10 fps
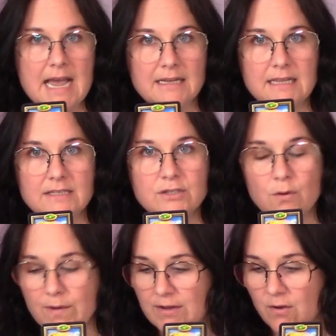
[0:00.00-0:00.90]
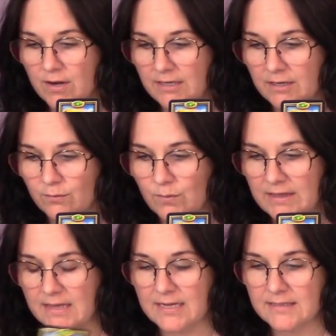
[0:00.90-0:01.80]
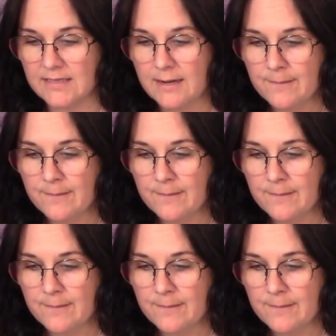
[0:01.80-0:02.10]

act that's going on here with this.